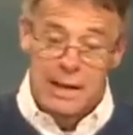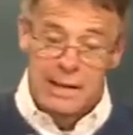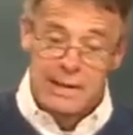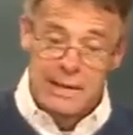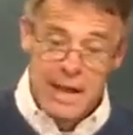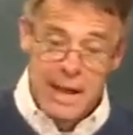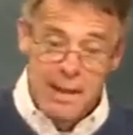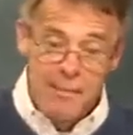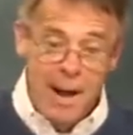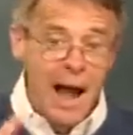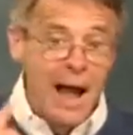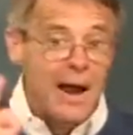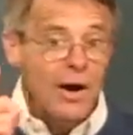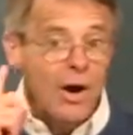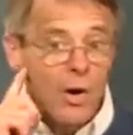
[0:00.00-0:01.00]

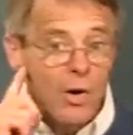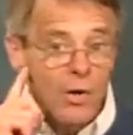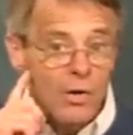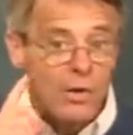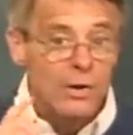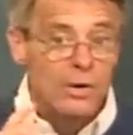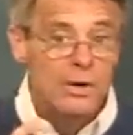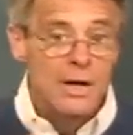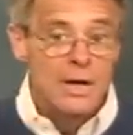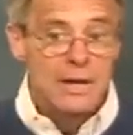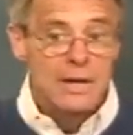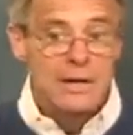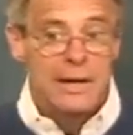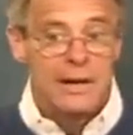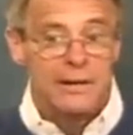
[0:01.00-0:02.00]
Nehemiah heard,
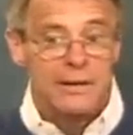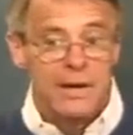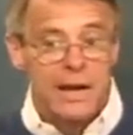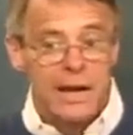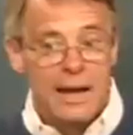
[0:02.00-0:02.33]
and